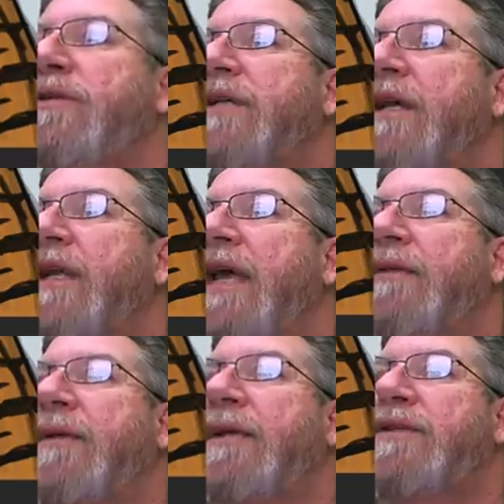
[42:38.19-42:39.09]

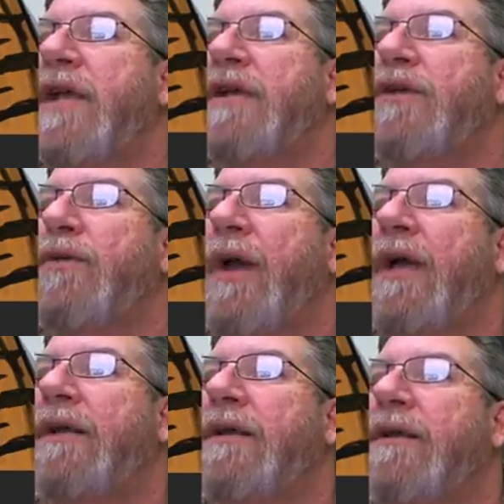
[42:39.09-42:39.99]
Anatomy, J U
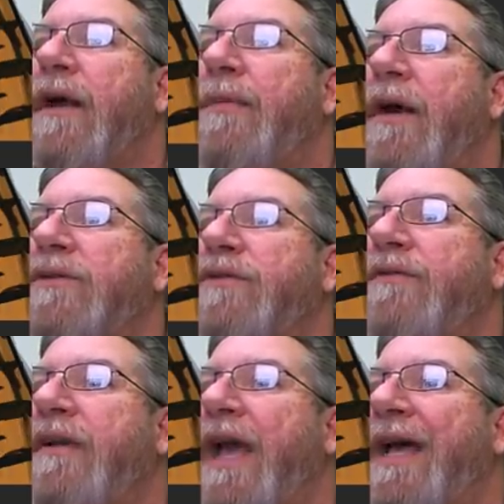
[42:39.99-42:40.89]
N
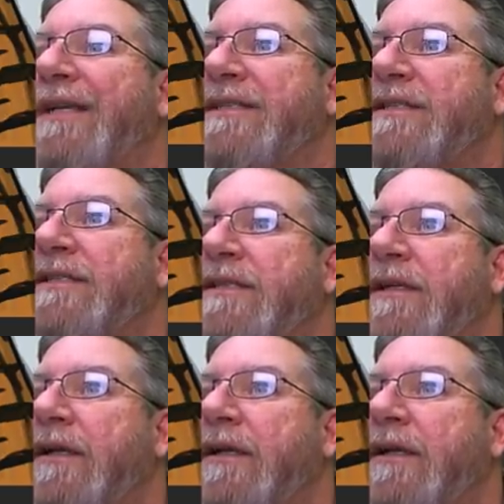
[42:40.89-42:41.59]
apostrophe S.